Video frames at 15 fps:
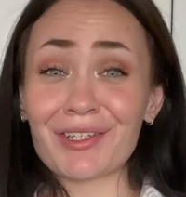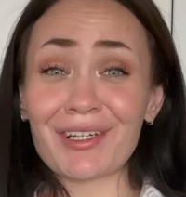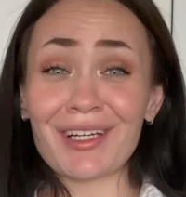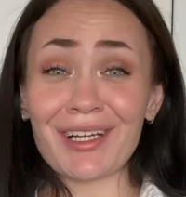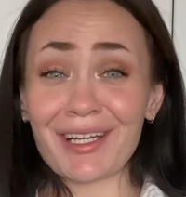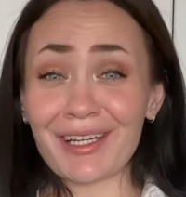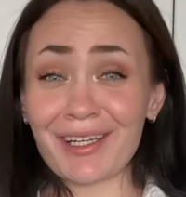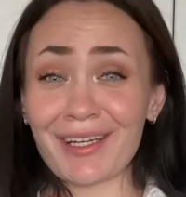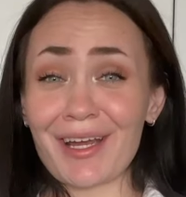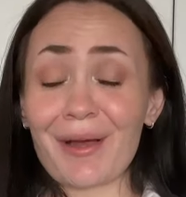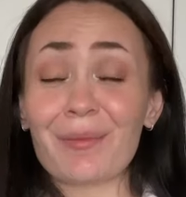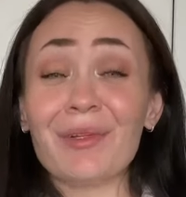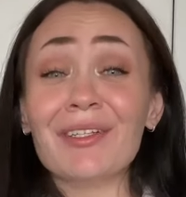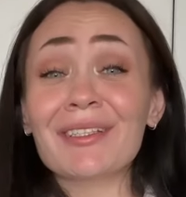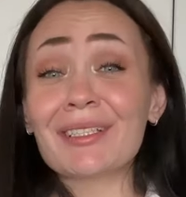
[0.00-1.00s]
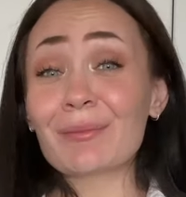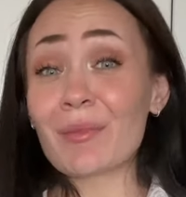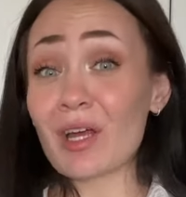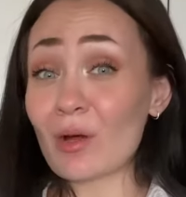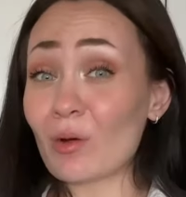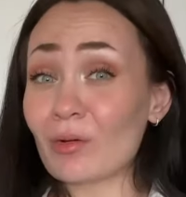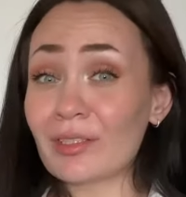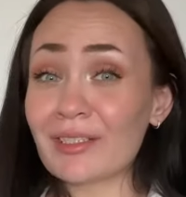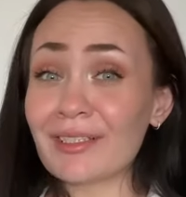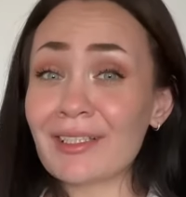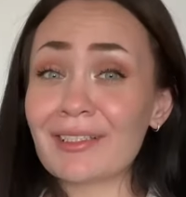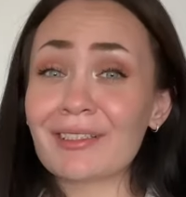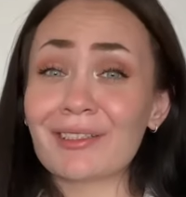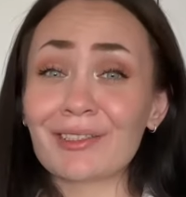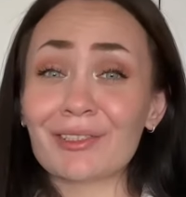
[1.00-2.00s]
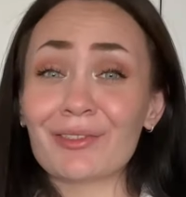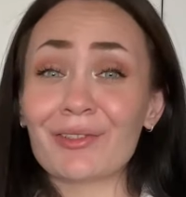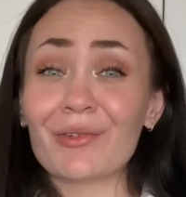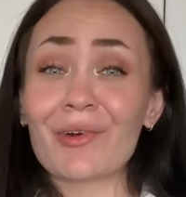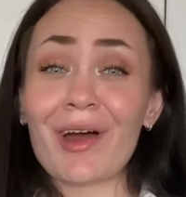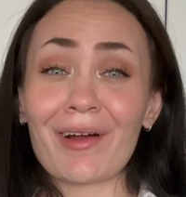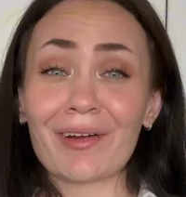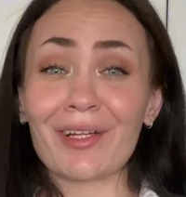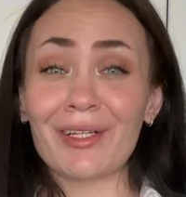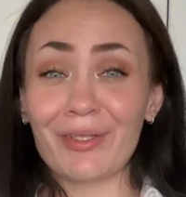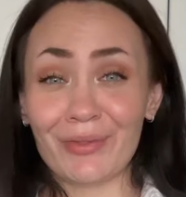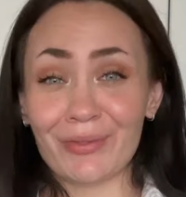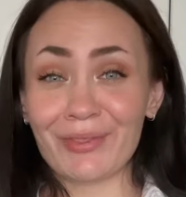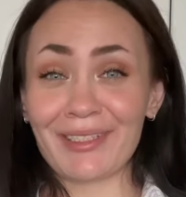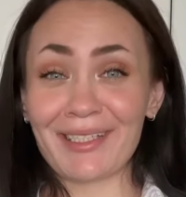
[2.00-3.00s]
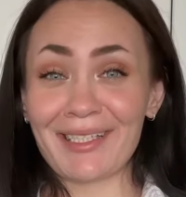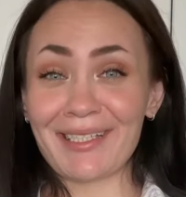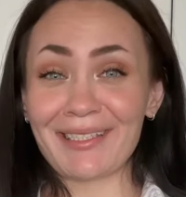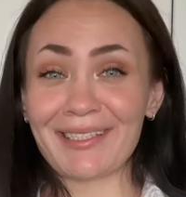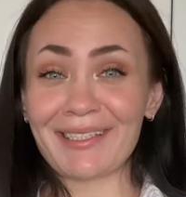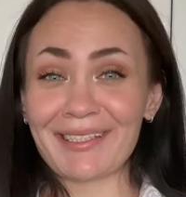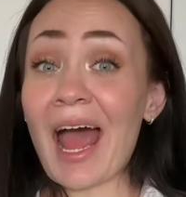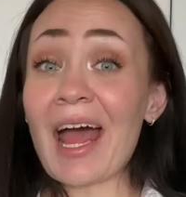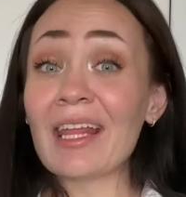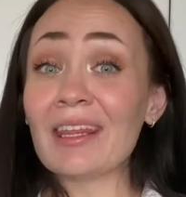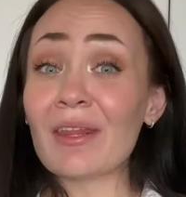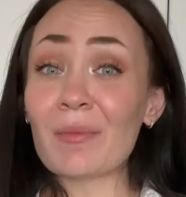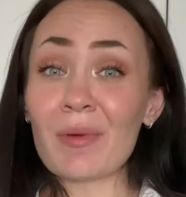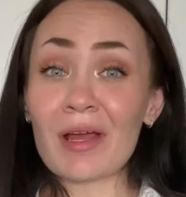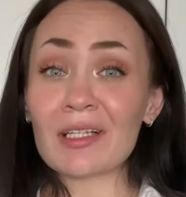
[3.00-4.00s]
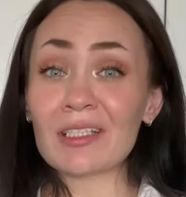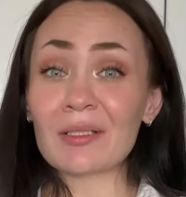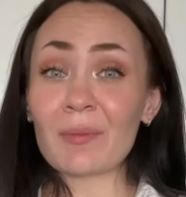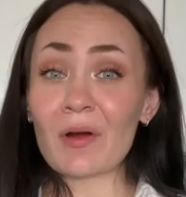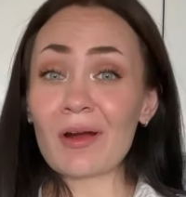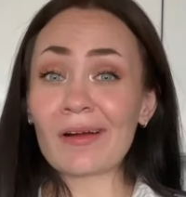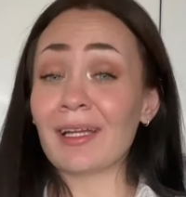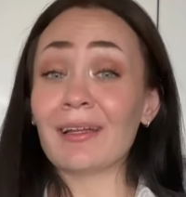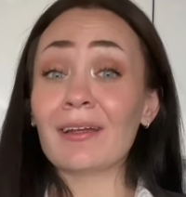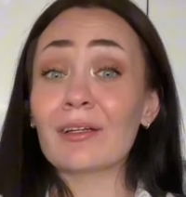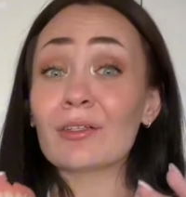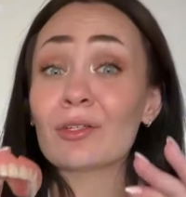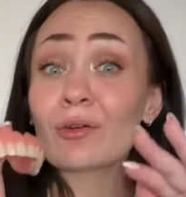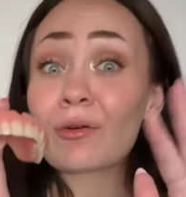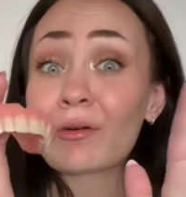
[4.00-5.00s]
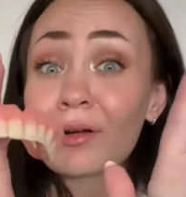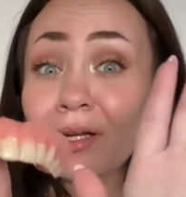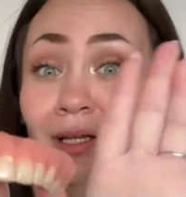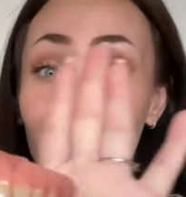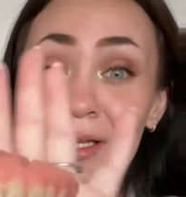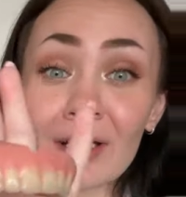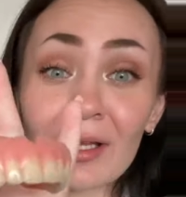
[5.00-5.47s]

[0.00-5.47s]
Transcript: are in. I'm using my old set to show you how to use this. And the best part, it is really